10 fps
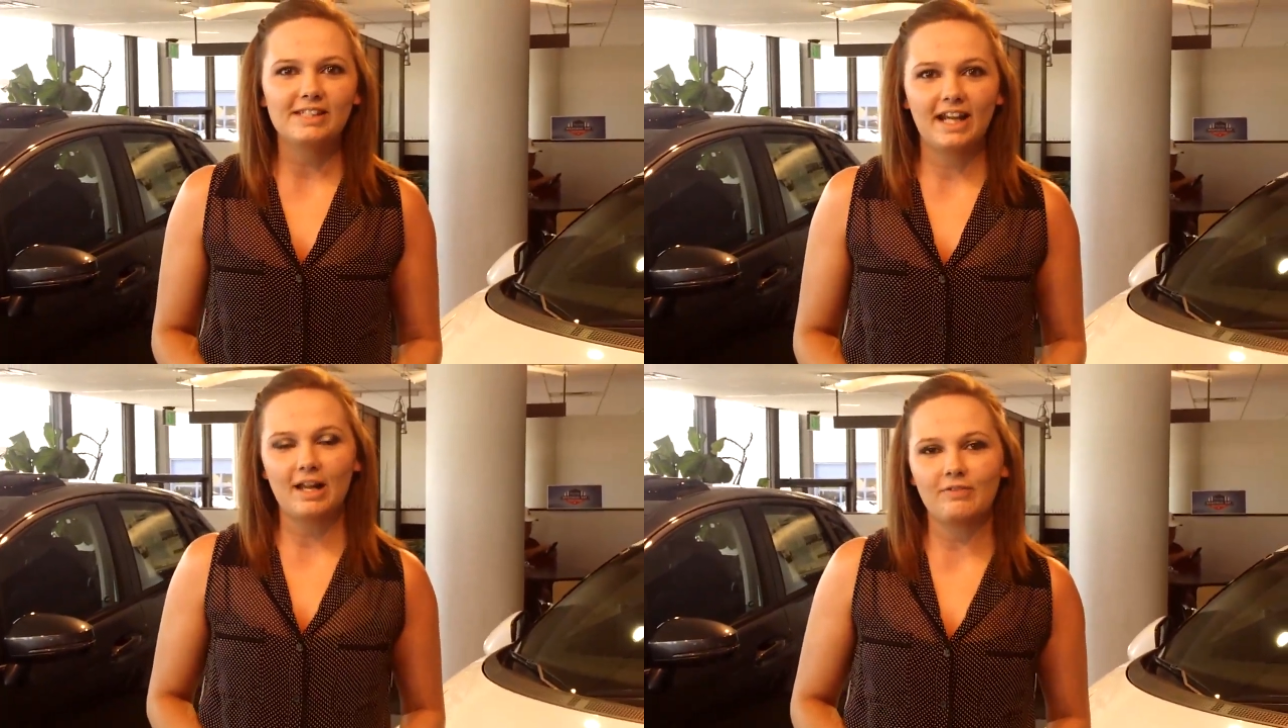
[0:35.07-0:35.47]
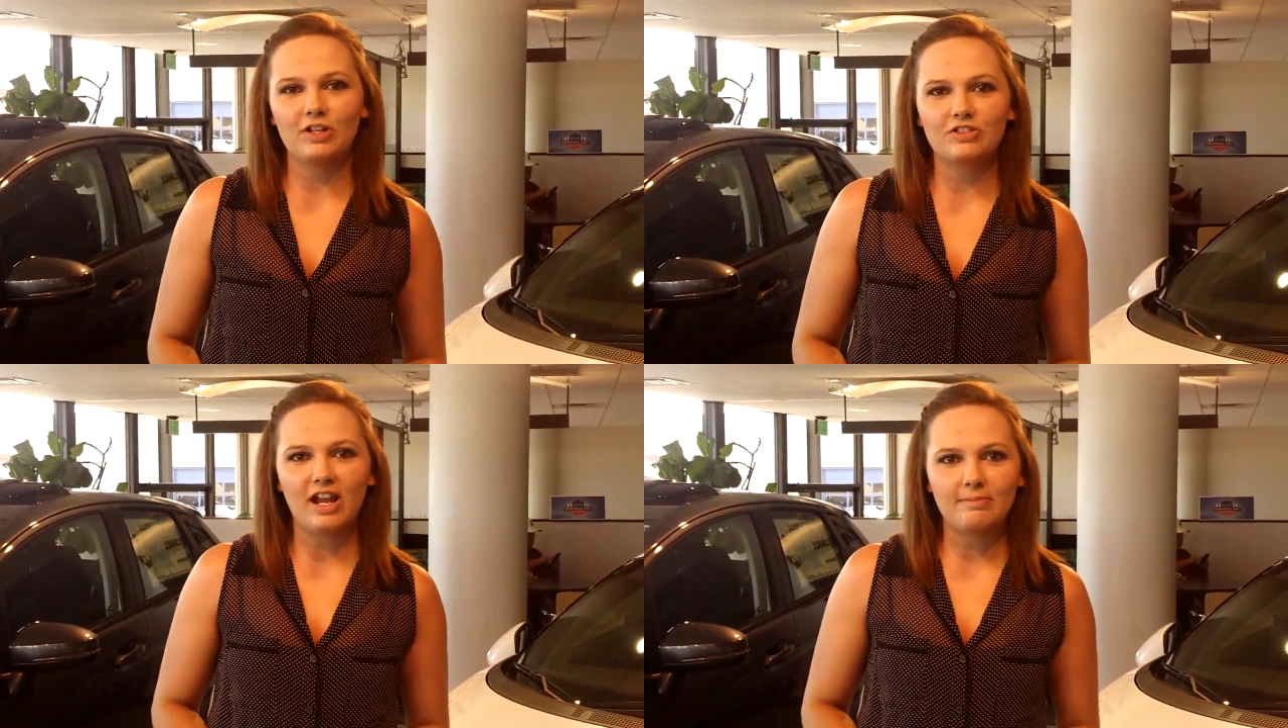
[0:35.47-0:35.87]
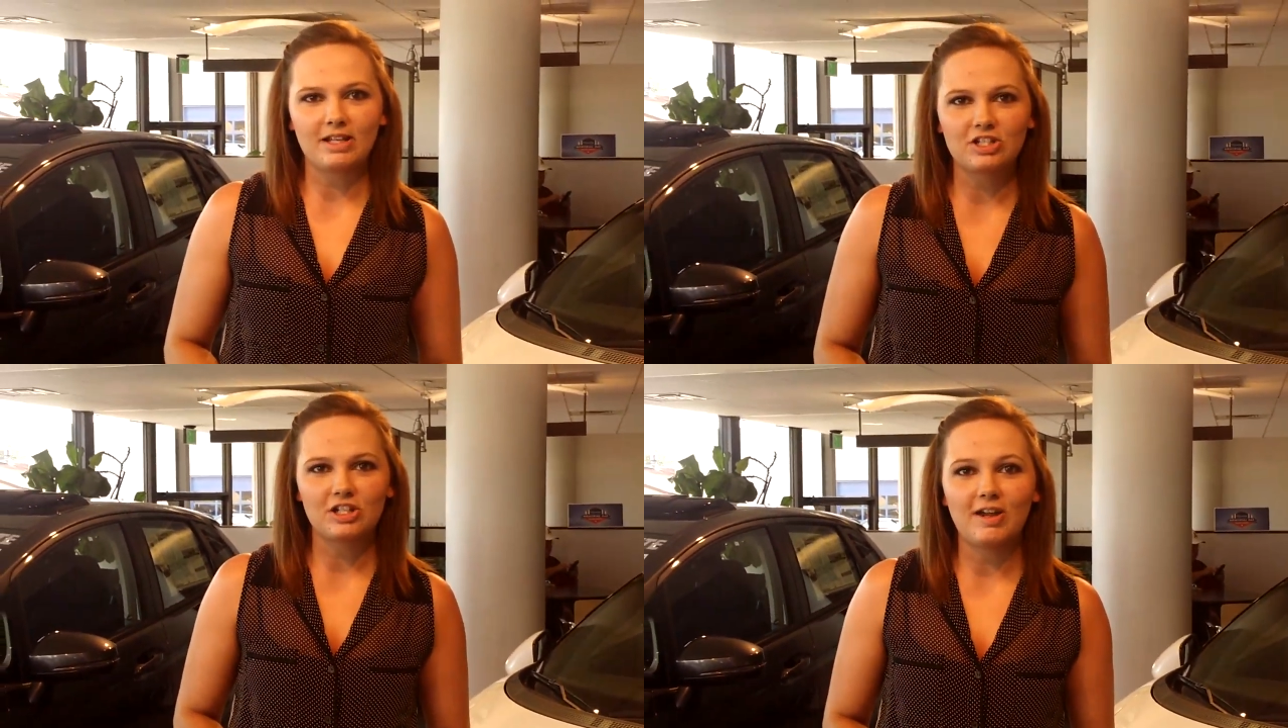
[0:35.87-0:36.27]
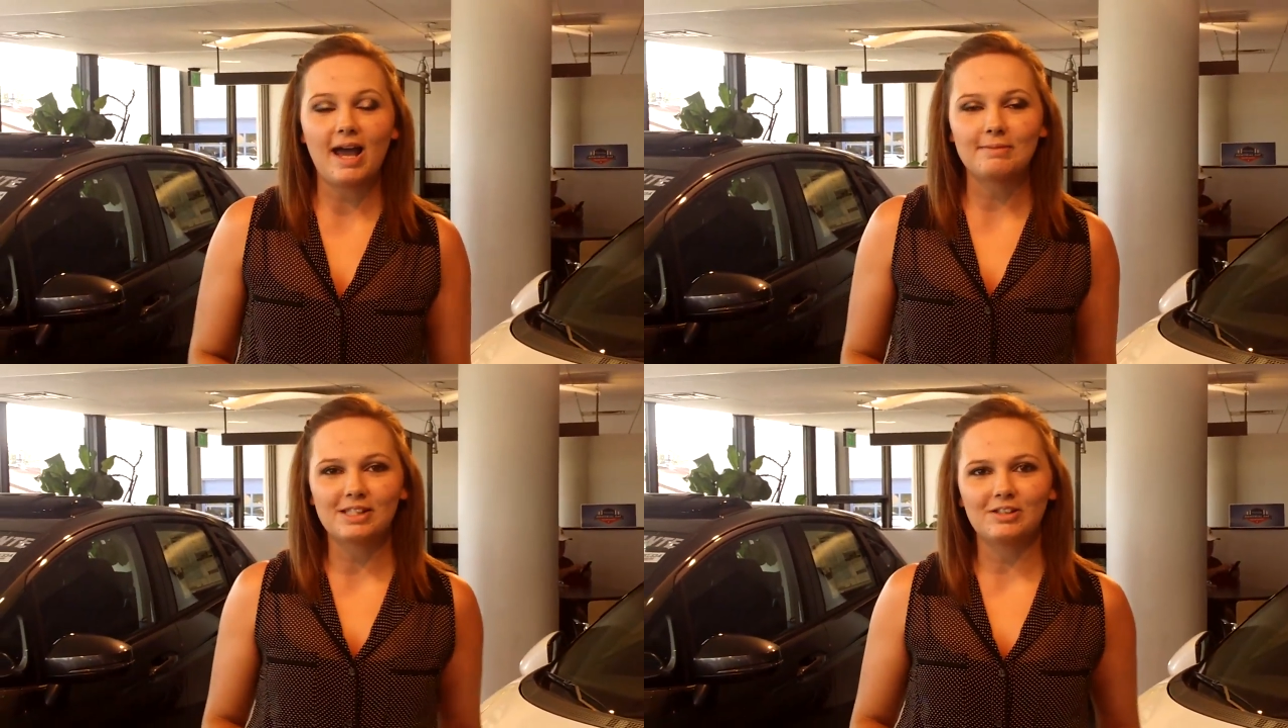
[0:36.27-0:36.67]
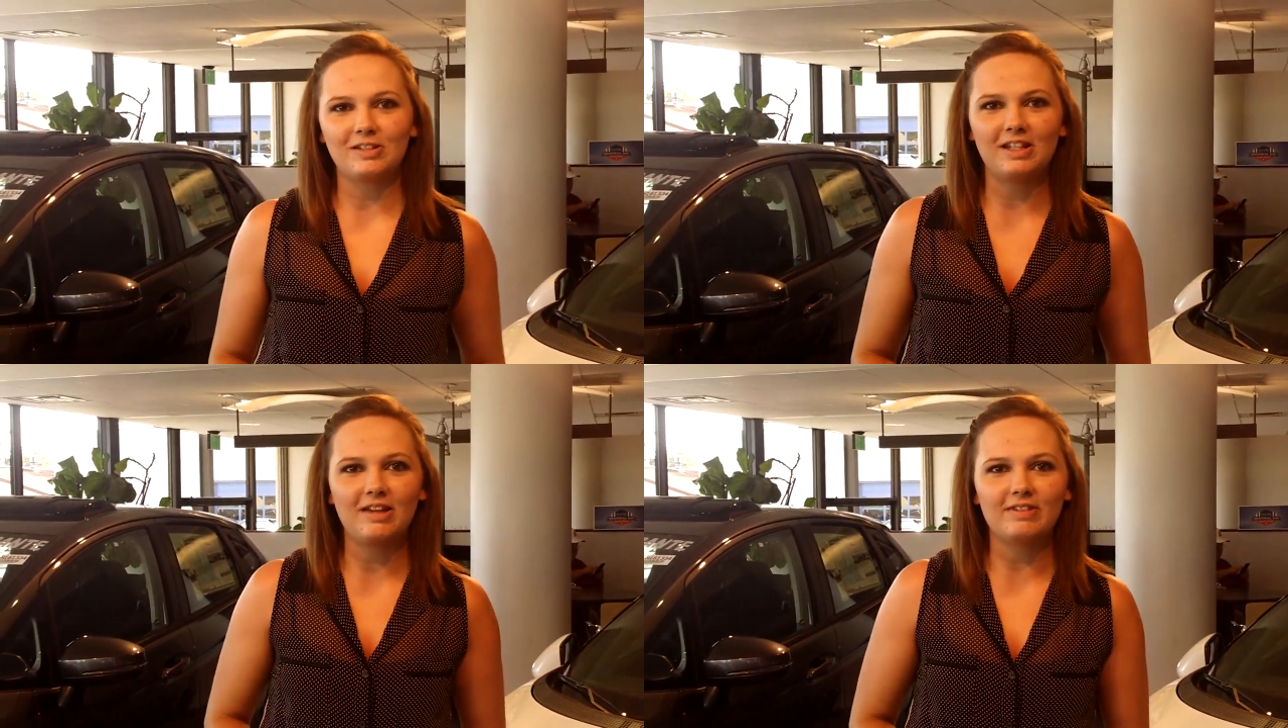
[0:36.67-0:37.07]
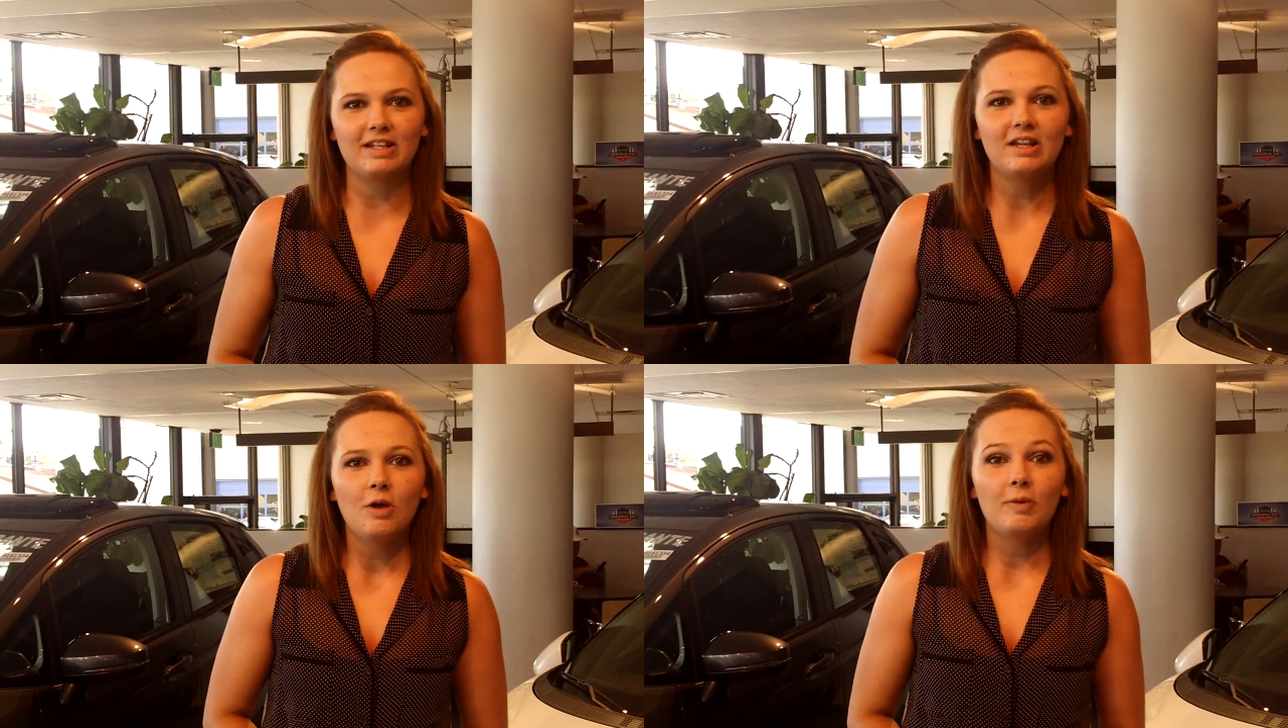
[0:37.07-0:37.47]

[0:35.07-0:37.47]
We'll take it out for a drive, make sure you absolutely love it.